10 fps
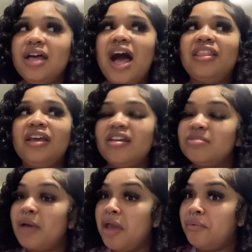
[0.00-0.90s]
I think it's
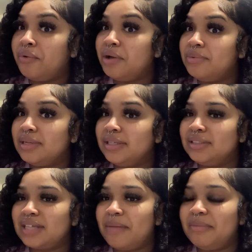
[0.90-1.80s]
by Roy
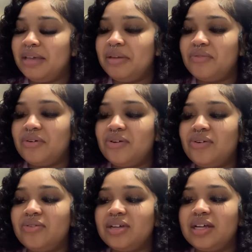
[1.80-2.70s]
Woods. I may be
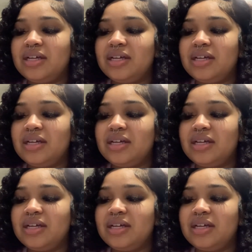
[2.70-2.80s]
wrong.